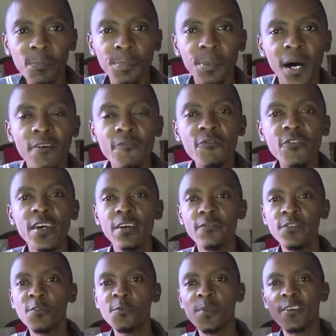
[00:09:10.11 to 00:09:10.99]
but
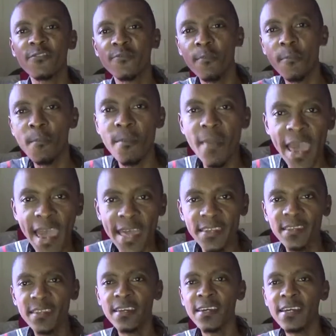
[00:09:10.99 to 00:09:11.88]
favor with
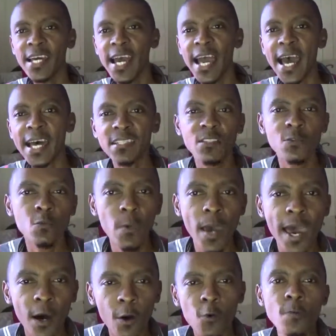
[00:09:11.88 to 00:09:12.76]
men as
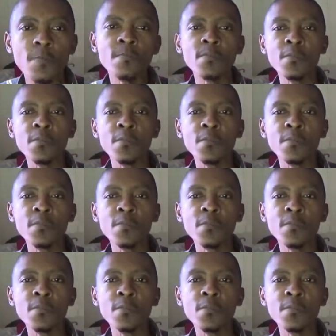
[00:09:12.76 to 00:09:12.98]
well.